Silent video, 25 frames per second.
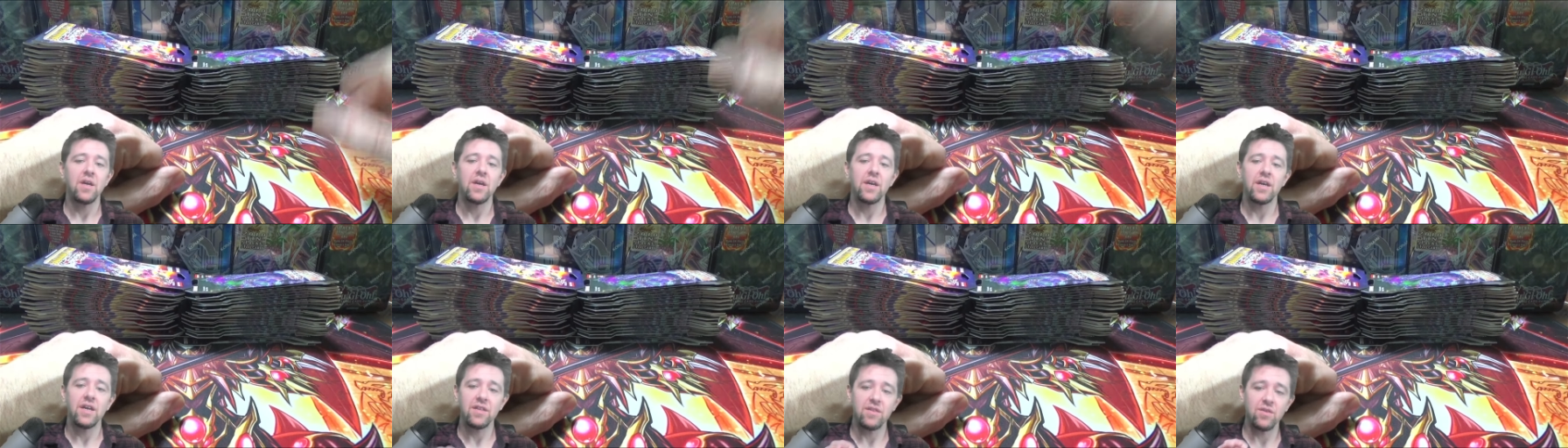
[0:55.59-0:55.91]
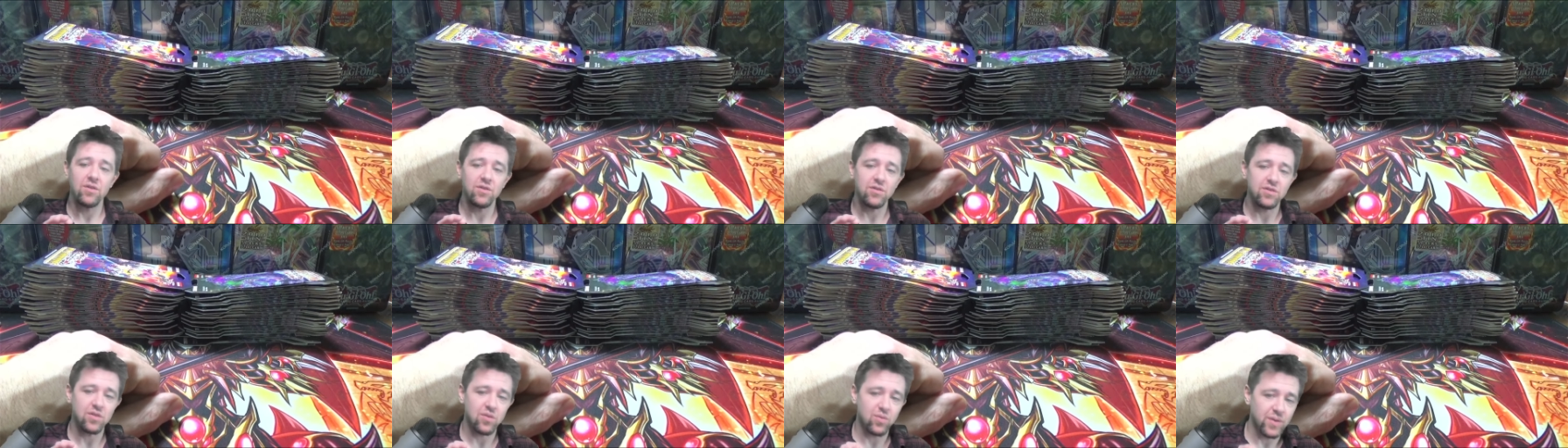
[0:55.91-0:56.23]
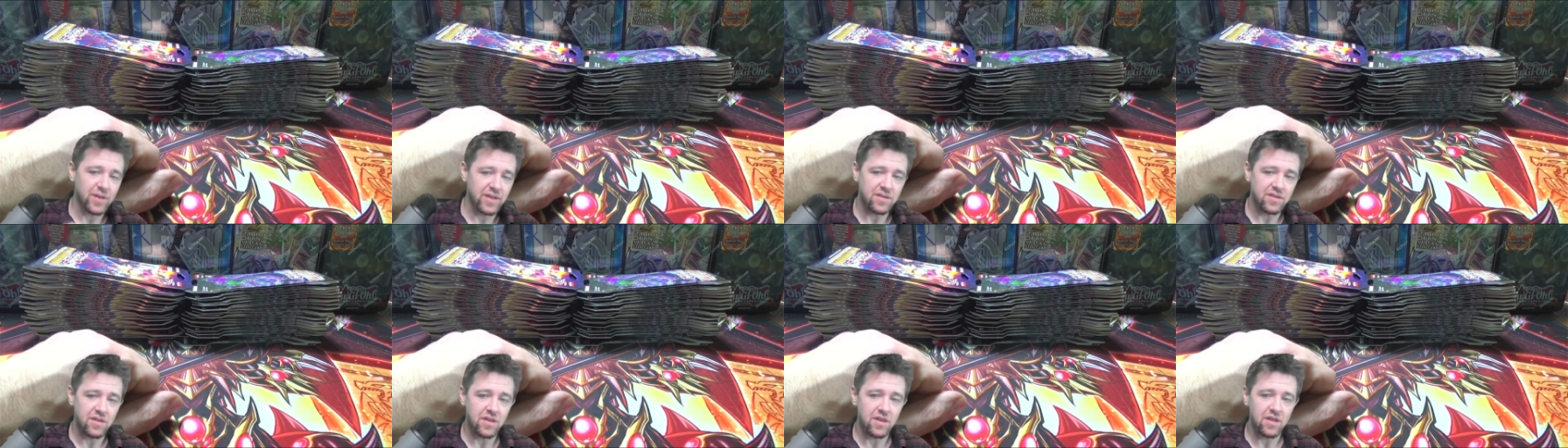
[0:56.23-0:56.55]
There's a
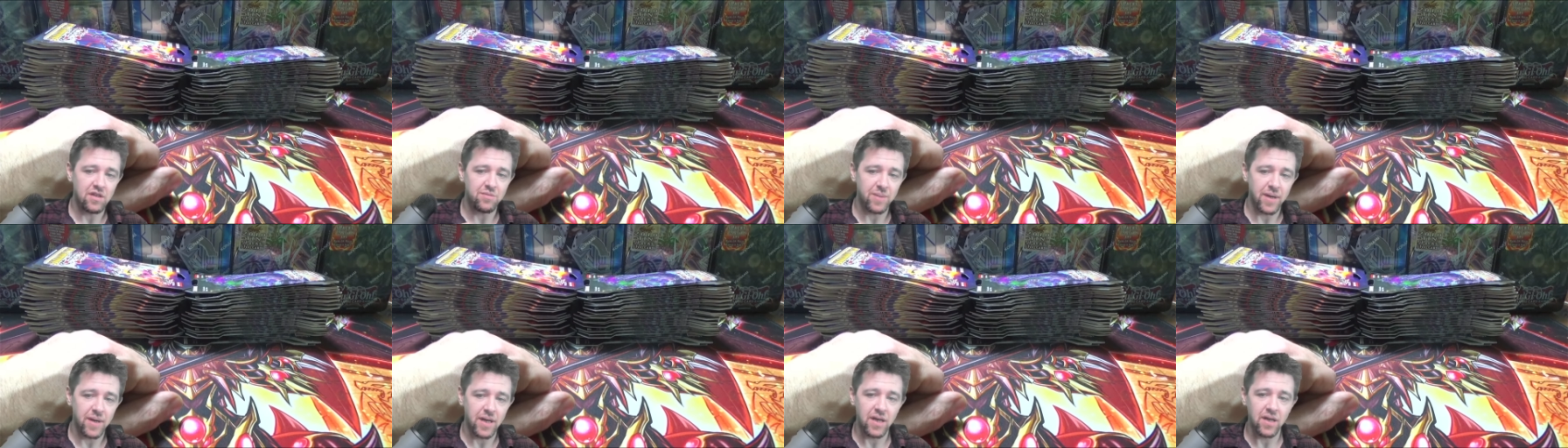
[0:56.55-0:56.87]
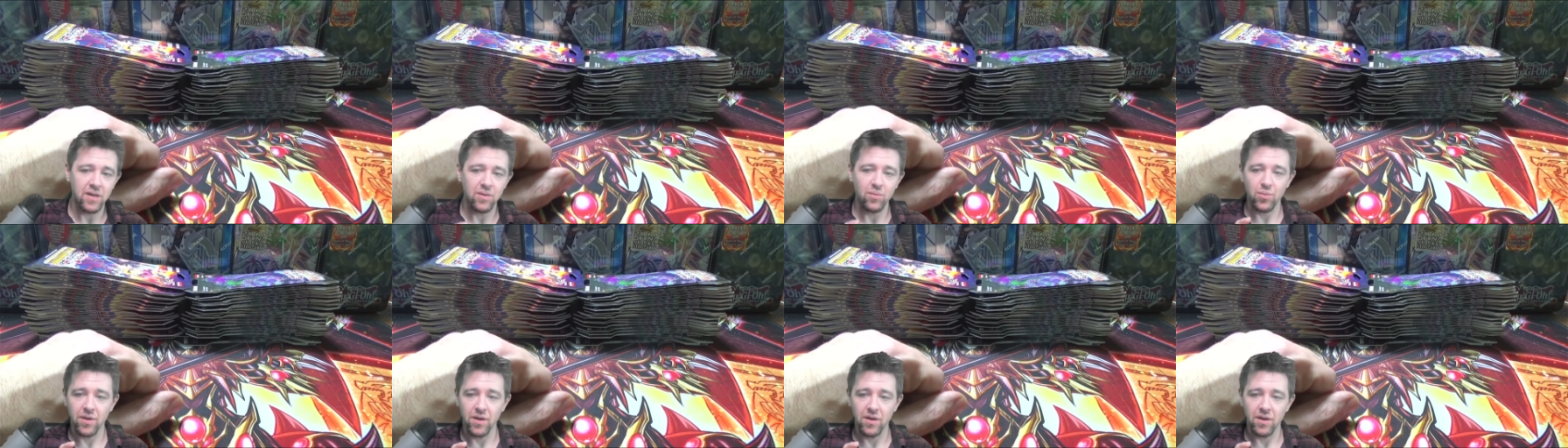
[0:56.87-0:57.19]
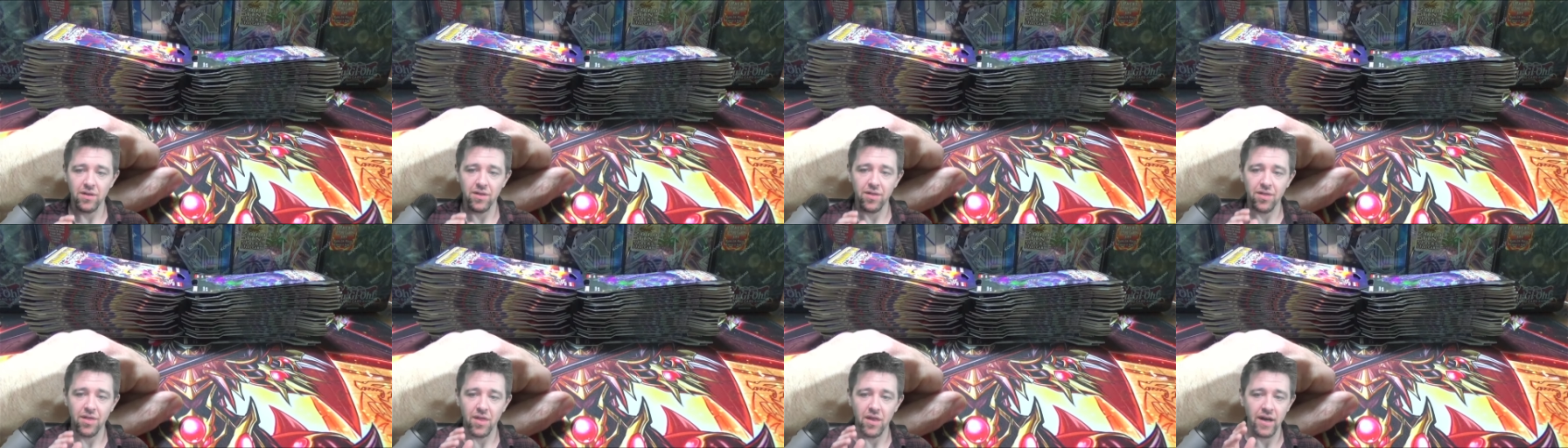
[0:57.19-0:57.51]
reason he's been with
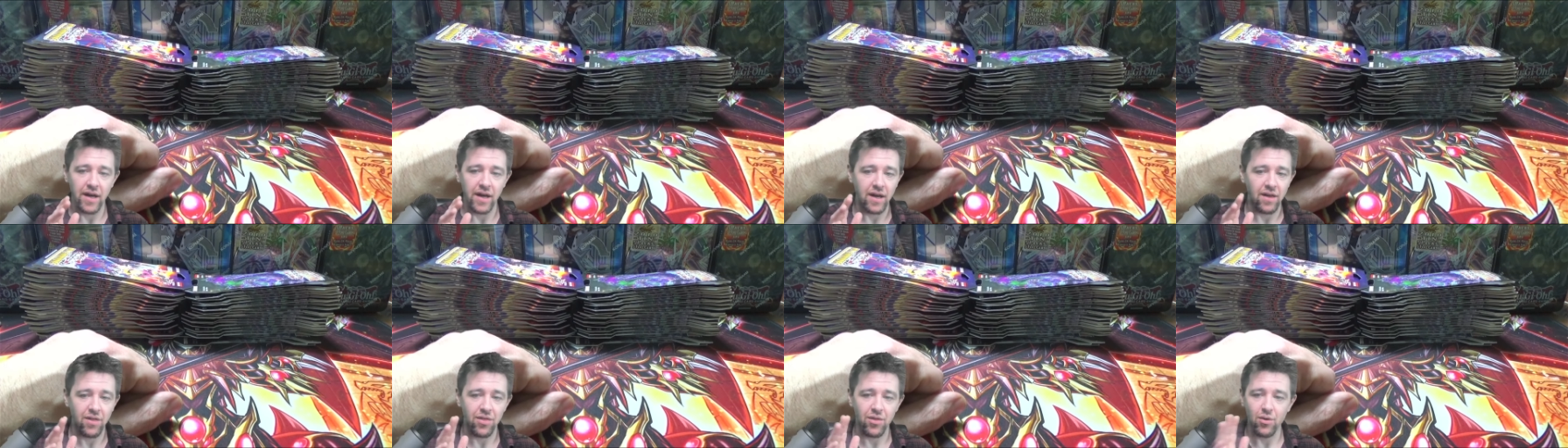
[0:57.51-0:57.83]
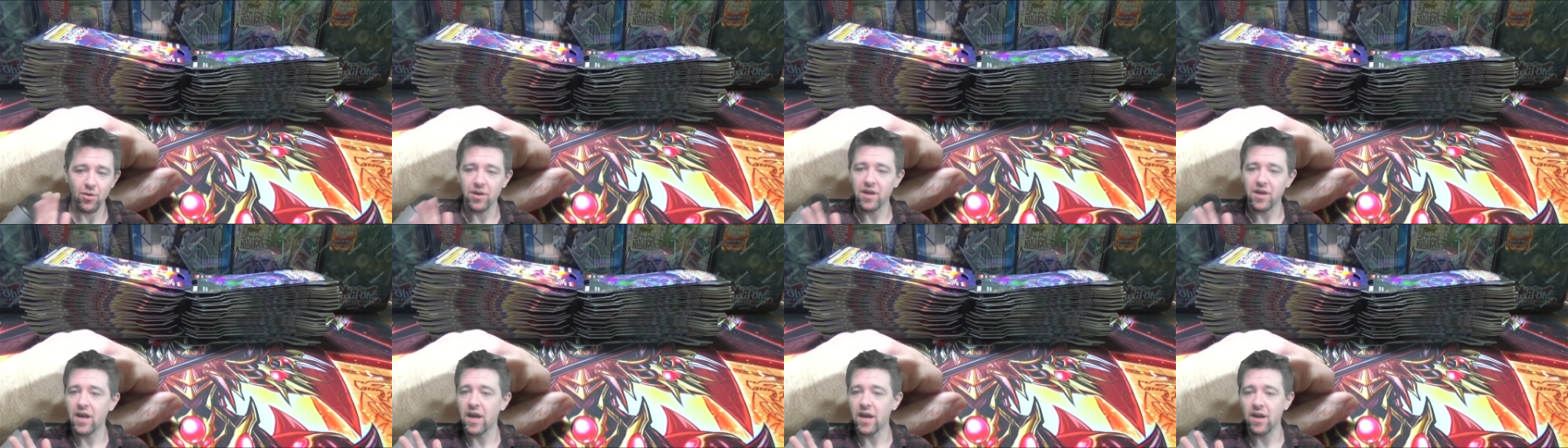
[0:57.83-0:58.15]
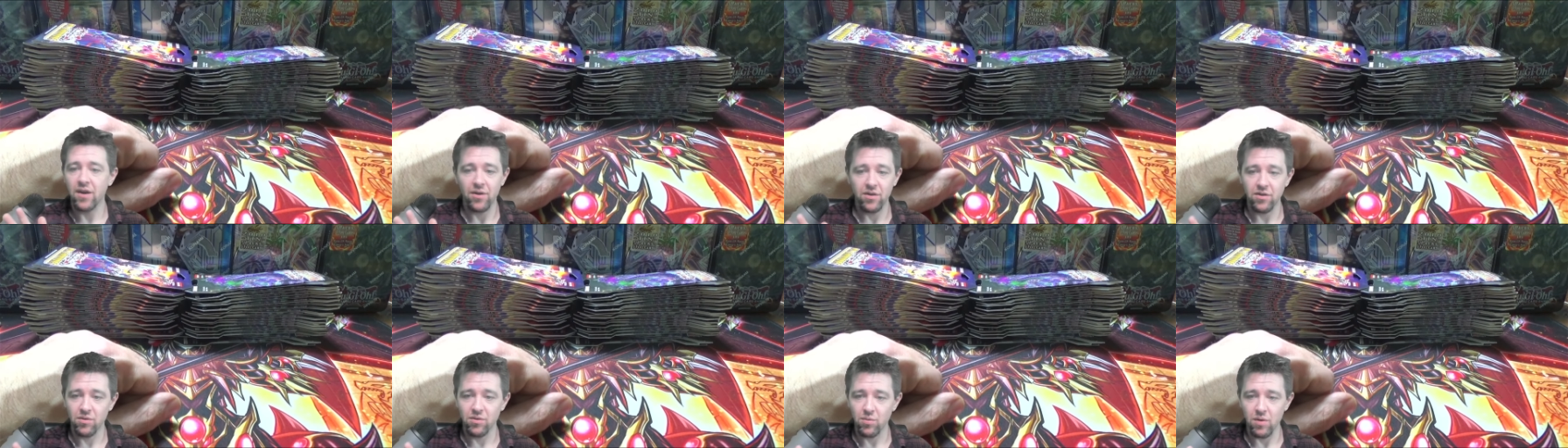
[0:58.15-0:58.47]
like
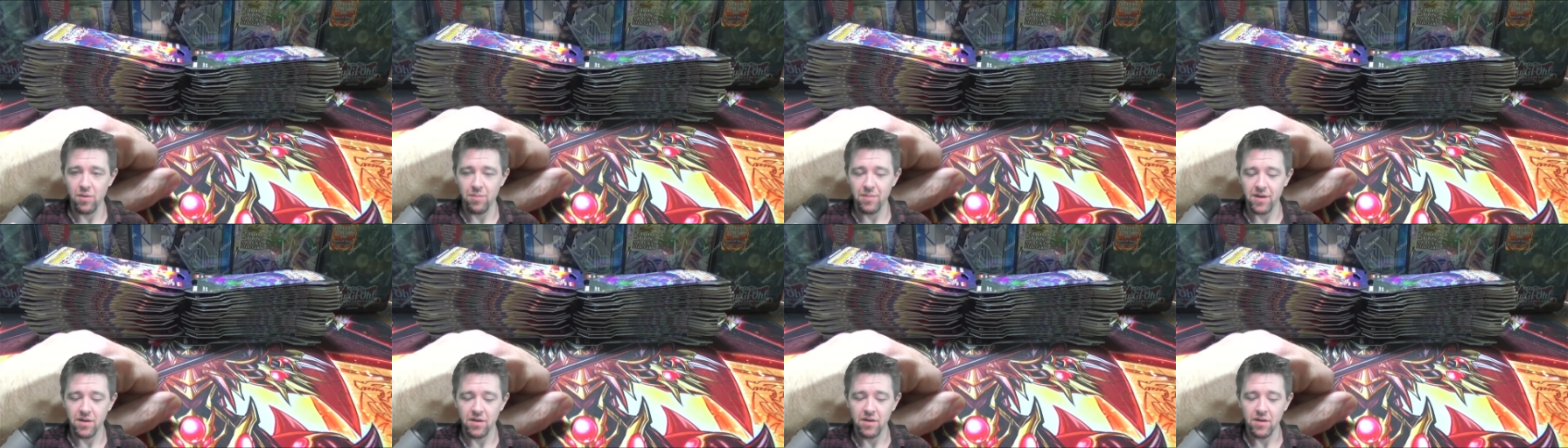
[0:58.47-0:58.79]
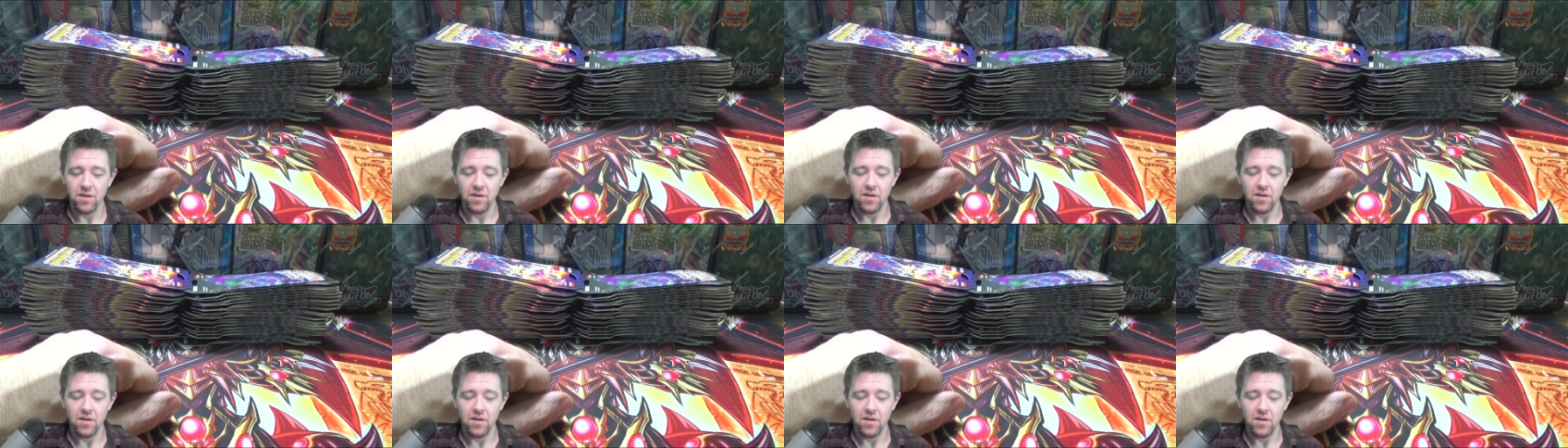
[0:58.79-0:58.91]
3,800 women.